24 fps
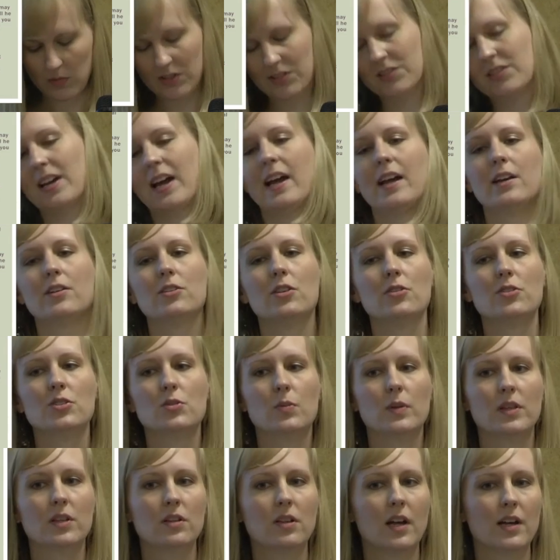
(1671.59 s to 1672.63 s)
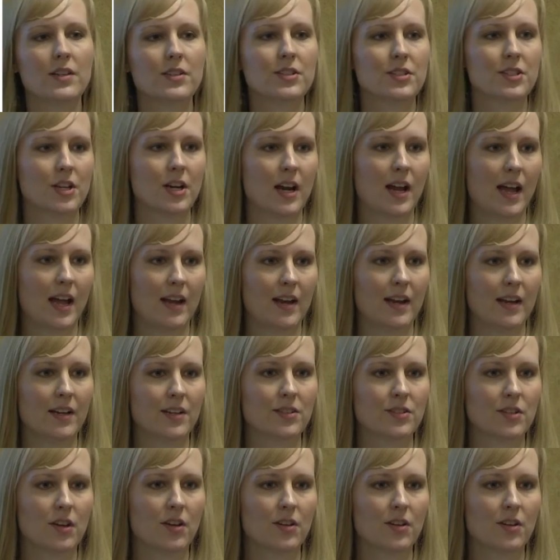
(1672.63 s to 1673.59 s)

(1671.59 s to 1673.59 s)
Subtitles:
was diagnosed with cluster headaches,